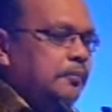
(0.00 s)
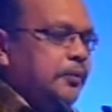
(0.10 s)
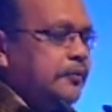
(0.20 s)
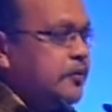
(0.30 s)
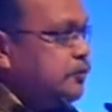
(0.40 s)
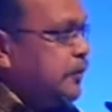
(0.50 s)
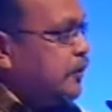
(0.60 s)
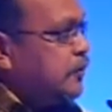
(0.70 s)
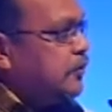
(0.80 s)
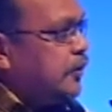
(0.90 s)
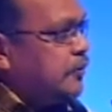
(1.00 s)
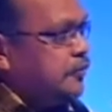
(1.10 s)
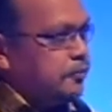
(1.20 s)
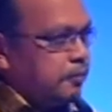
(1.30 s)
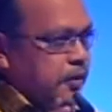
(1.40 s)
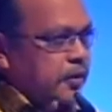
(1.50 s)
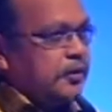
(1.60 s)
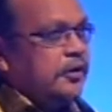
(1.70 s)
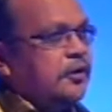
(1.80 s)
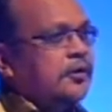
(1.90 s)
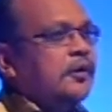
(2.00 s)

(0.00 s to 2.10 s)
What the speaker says: Previous speakers are already